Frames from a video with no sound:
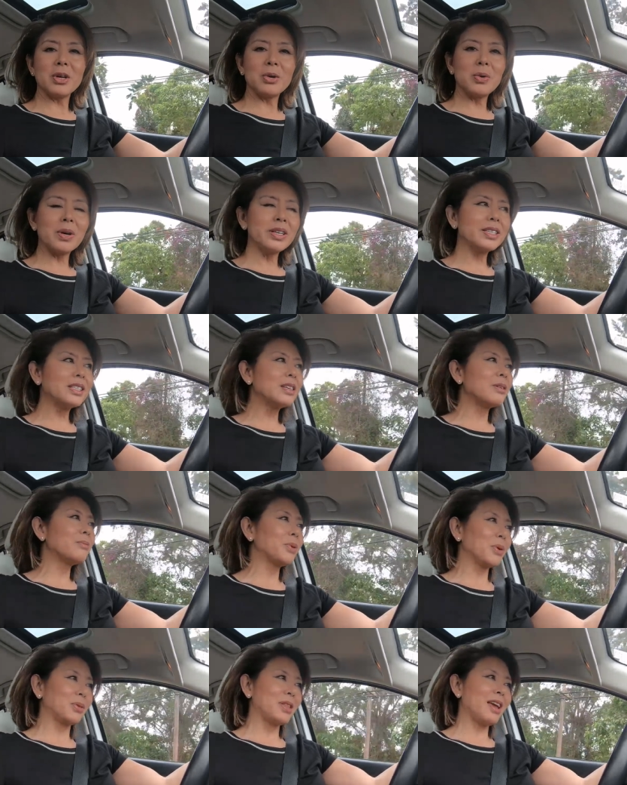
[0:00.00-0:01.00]
Hua's
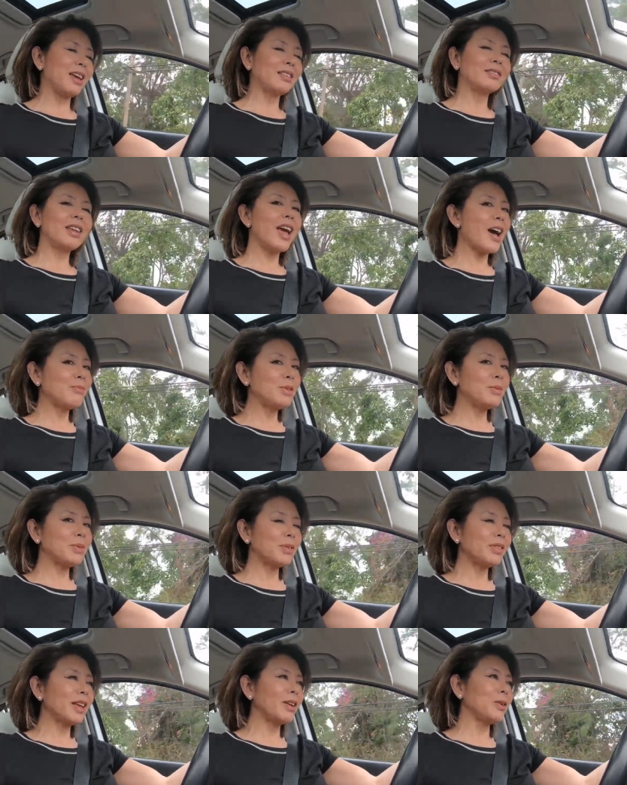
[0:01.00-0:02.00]
birthday. Happy
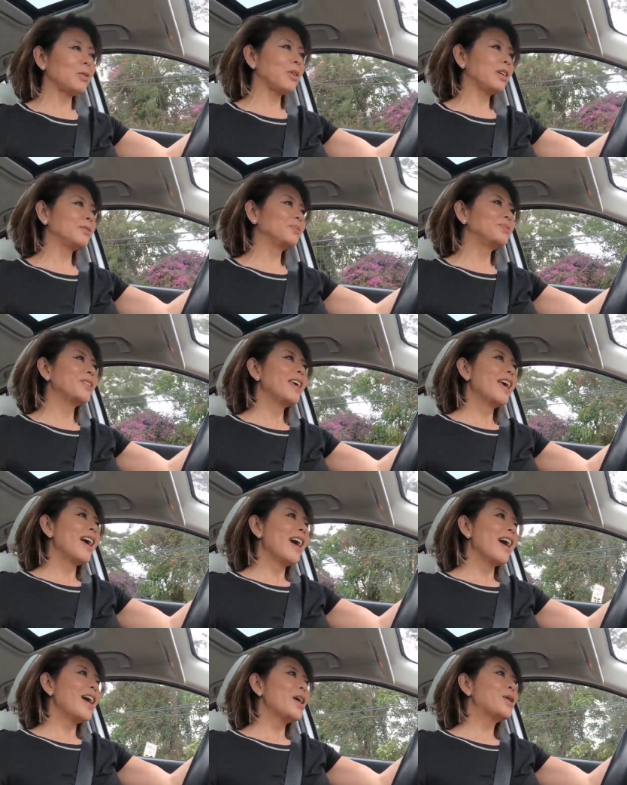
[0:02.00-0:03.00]
birthday,
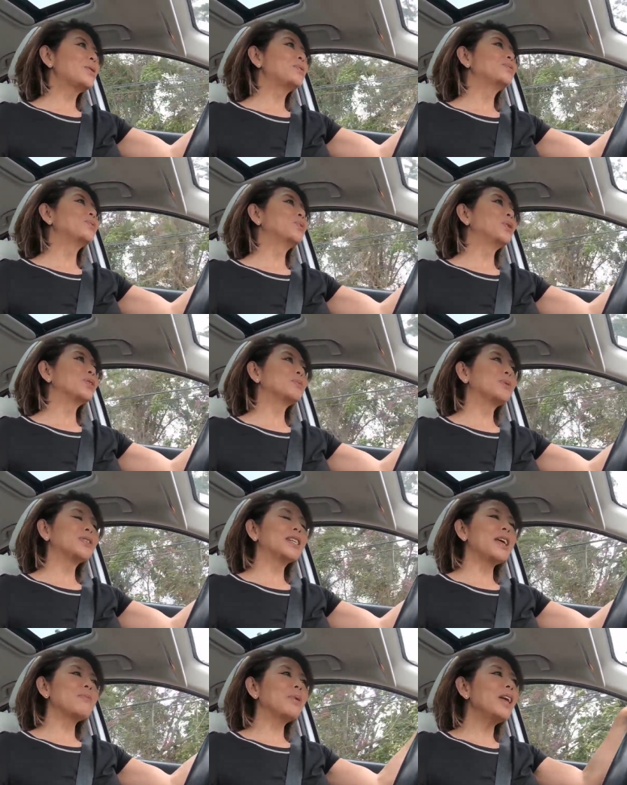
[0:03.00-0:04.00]
Hua. We were supposed
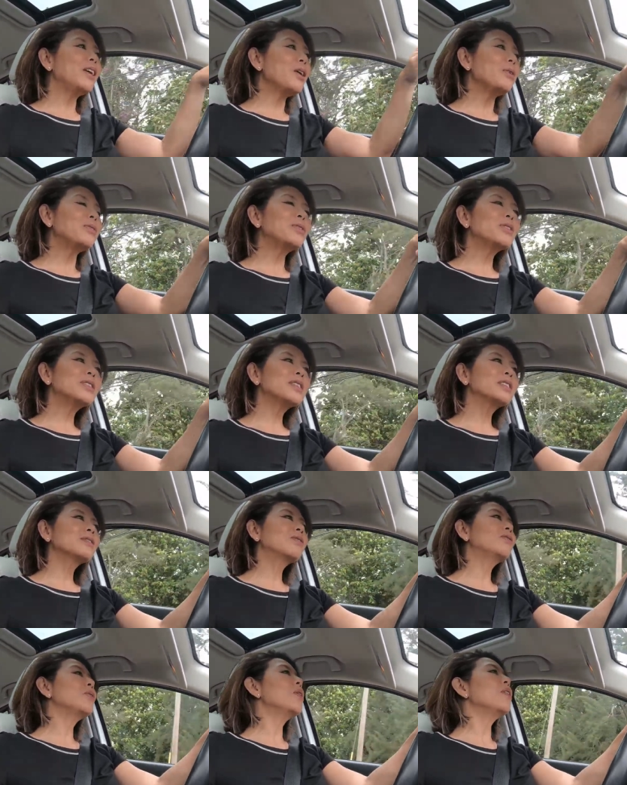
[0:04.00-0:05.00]
to get makeovers at
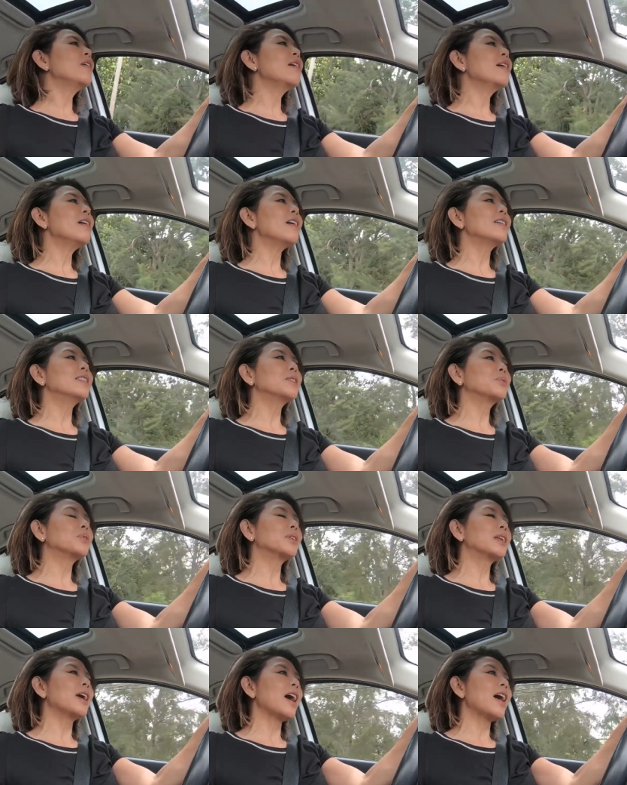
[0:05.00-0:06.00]
Sephora, and then we're
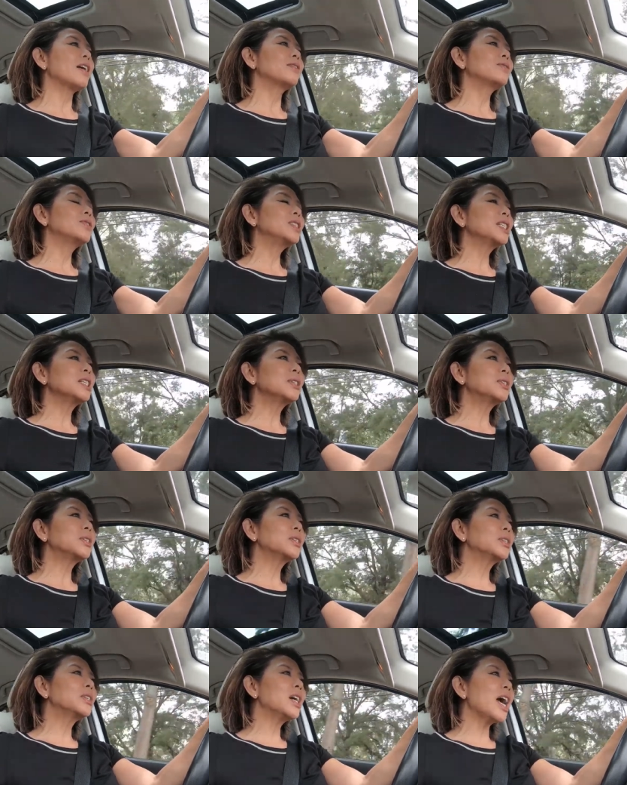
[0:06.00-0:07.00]
gonna have
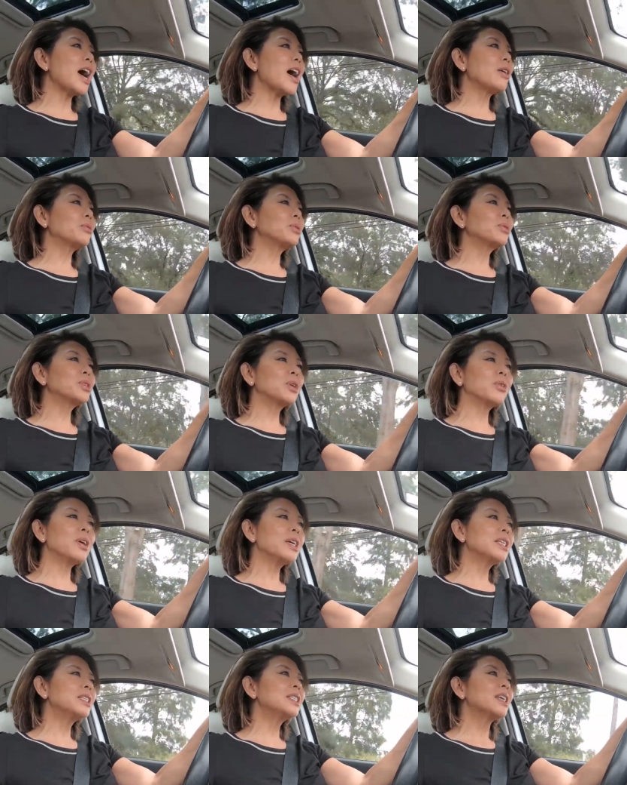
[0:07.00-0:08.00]
dinner at Ruth
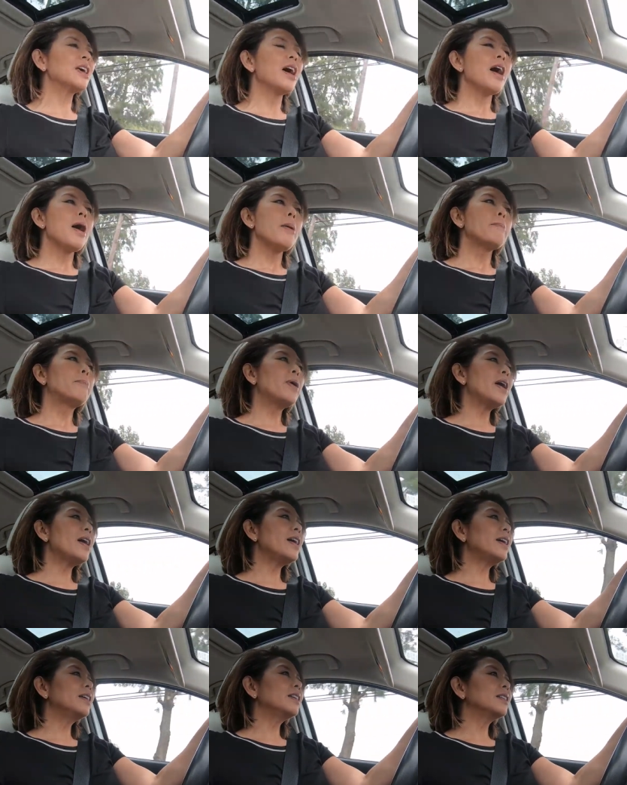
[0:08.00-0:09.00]
Chris,
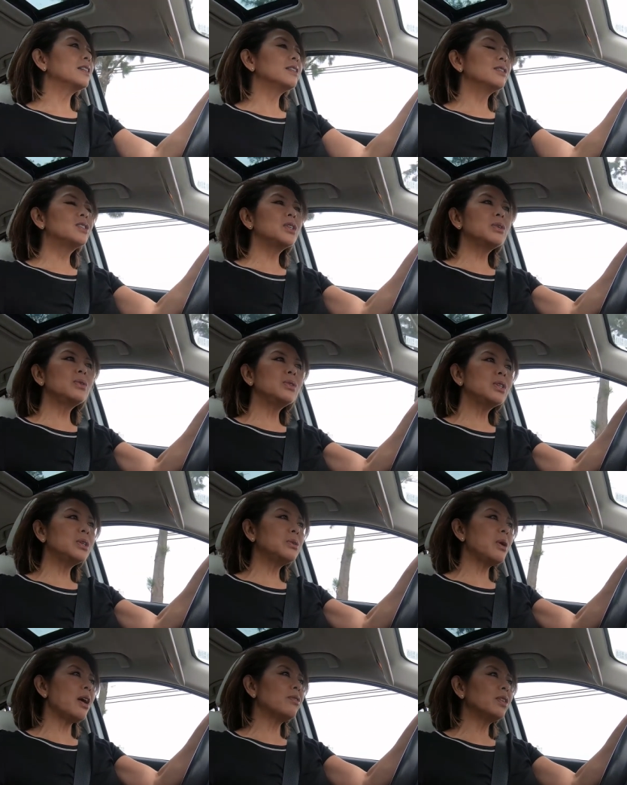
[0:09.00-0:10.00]
but due
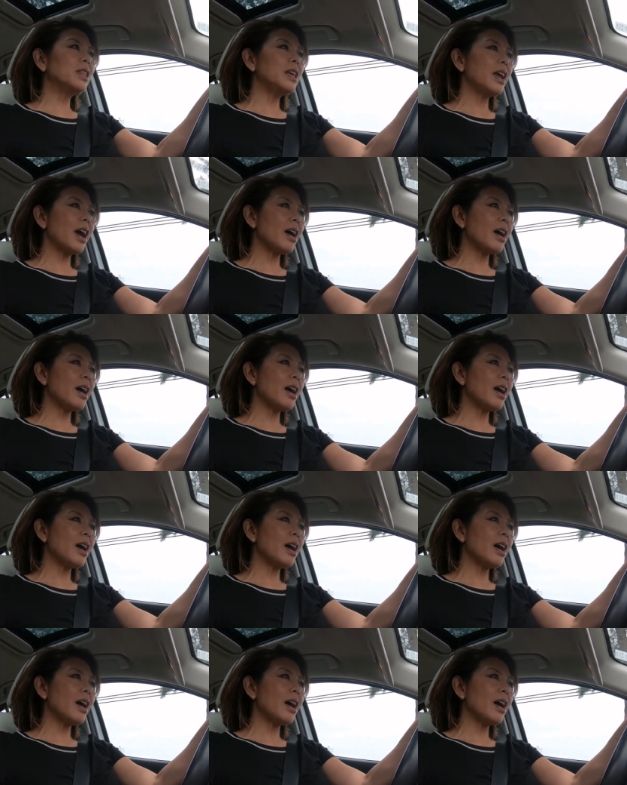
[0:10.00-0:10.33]
to everything